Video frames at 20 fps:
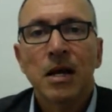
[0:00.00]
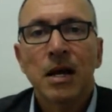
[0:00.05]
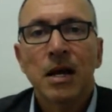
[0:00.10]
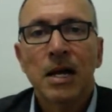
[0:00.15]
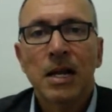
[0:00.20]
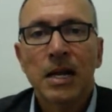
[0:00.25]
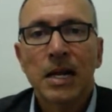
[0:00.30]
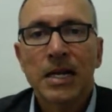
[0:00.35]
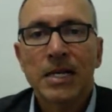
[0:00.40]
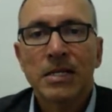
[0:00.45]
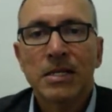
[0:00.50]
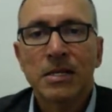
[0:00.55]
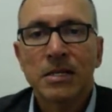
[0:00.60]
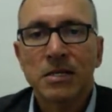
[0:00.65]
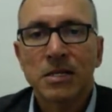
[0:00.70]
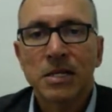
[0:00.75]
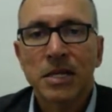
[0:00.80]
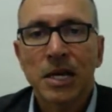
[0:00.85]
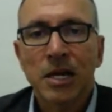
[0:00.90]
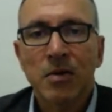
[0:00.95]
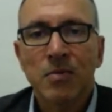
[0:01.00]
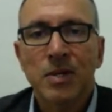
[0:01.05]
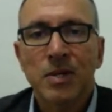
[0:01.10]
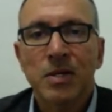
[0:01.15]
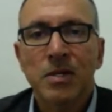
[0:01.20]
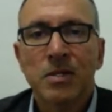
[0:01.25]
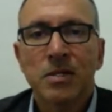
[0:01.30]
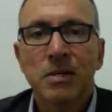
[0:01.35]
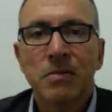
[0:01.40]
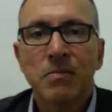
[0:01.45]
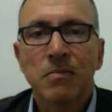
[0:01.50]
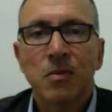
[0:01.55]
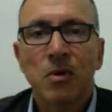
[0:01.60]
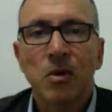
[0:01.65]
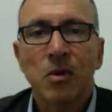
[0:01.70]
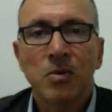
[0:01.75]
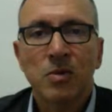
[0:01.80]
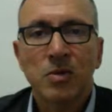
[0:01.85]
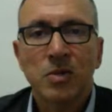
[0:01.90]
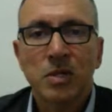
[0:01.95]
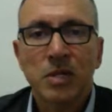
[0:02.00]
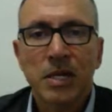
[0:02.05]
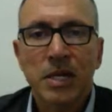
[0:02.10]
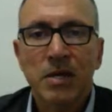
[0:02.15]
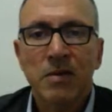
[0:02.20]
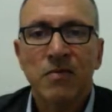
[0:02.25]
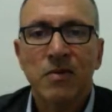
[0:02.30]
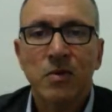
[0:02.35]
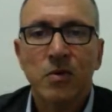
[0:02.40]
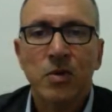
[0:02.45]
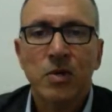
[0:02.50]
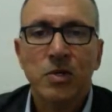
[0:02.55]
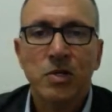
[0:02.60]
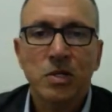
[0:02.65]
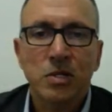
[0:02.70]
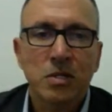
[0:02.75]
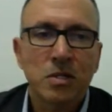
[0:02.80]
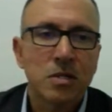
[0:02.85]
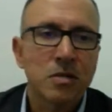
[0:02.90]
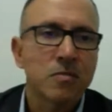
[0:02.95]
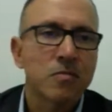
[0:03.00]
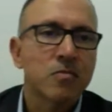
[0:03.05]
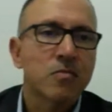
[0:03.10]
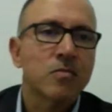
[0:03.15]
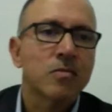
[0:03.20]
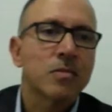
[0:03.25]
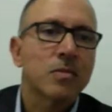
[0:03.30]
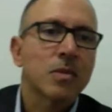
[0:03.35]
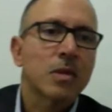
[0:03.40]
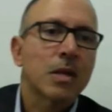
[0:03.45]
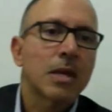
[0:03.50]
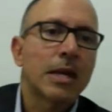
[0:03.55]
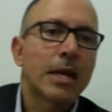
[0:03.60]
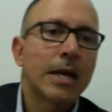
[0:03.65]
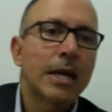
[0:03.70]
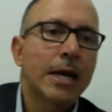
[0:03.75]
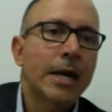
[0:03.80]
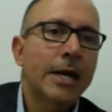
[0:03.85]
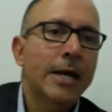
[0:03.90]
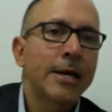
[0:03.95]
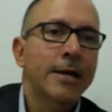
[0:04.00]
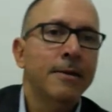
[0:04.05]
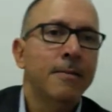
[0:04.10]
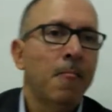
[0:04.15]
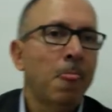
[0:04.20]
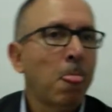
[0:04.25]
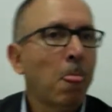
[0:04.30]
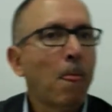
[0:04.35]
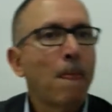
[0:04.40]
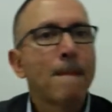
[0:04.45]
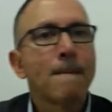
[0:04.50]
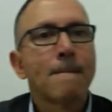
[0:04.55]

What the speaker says: I like this now because I'm almost at the end of the questions. And